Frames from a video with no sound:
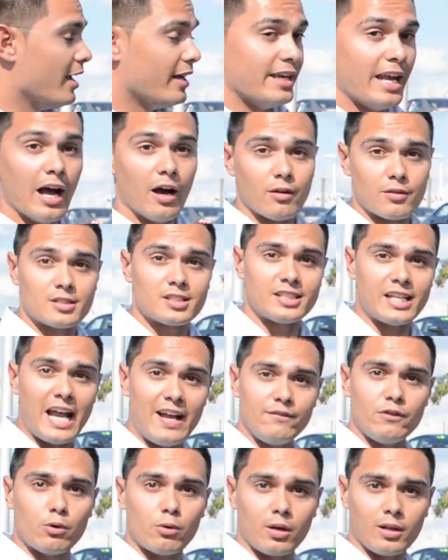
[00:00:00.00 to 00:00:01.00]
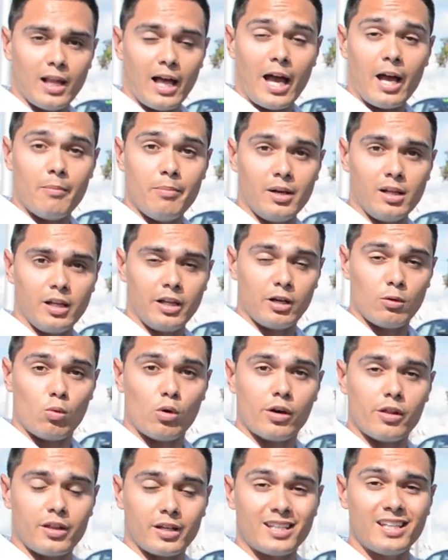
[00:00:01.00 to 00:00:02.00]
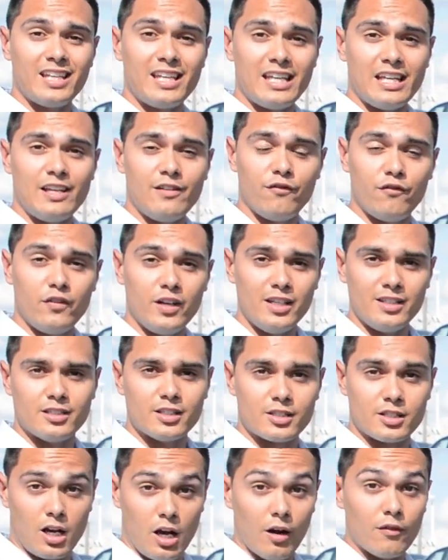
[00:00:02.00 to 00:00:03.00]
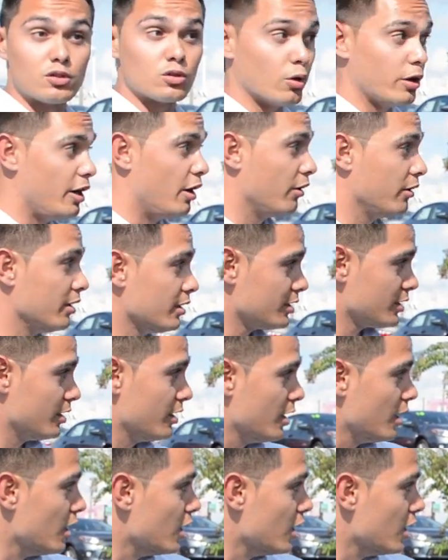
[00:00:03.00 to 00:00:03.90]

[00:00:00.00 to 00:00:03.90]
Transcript: Now, safety and reliability are one of the key features of Toyotas.